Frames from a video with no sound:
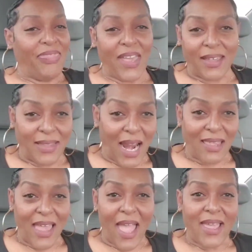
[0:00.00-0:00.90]
I think a
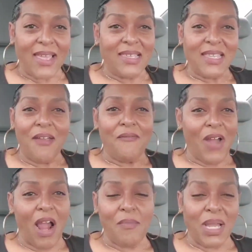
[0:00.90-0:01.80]
lot of that is
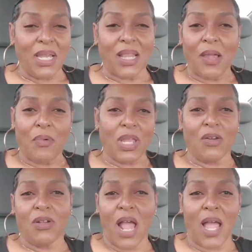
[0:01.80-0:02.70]
environment. Like,
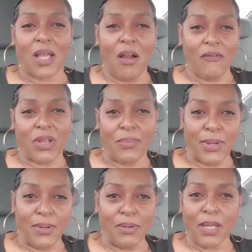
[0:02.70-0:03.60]
when you're not
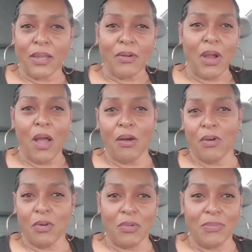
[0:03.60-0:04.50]
comfortable in your
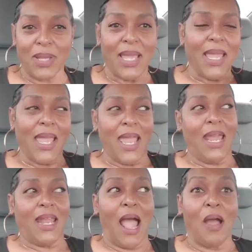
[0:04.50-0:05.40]
home,
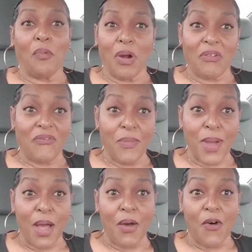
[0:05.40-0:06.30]
and I work
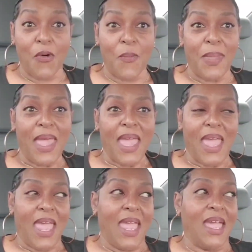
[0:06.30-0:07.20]
from home,
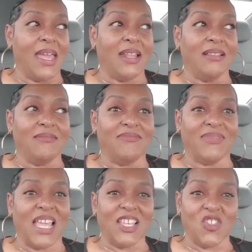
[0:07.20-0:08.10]
and
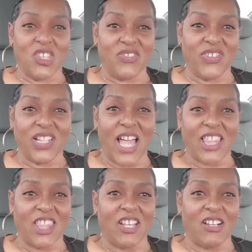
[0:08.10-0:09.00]
things just feel
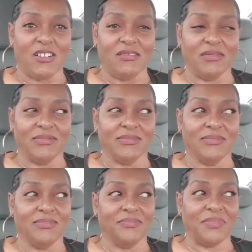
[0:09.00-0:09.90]
like they're
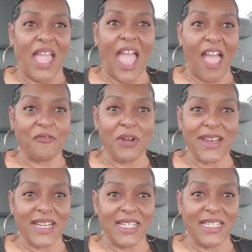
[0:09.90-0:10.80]

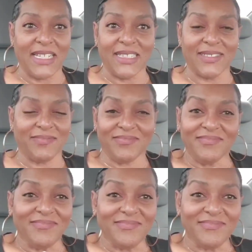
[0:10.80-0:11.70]
halfway done.
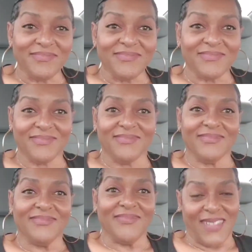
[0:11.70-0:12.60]

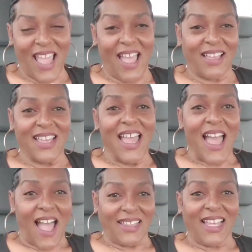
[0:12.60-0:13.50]
Yeah,
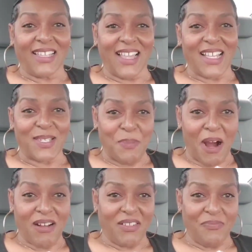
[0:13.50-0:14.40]
I think that's
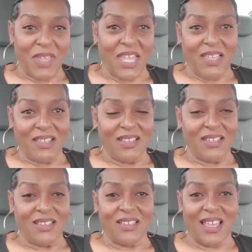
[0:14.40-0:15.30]
part of me
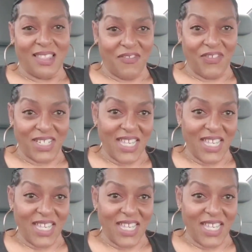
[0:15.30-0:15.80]
in the